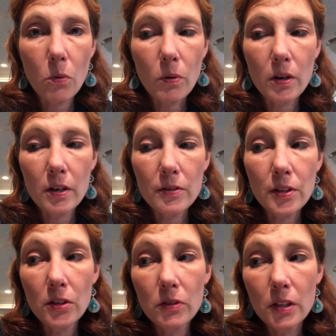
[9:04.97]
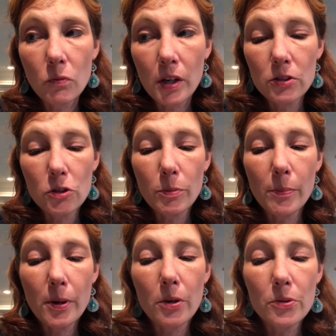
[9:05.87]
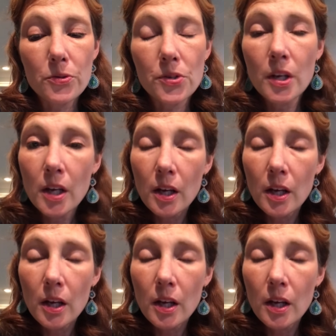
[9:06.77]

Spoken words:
or the union want to propose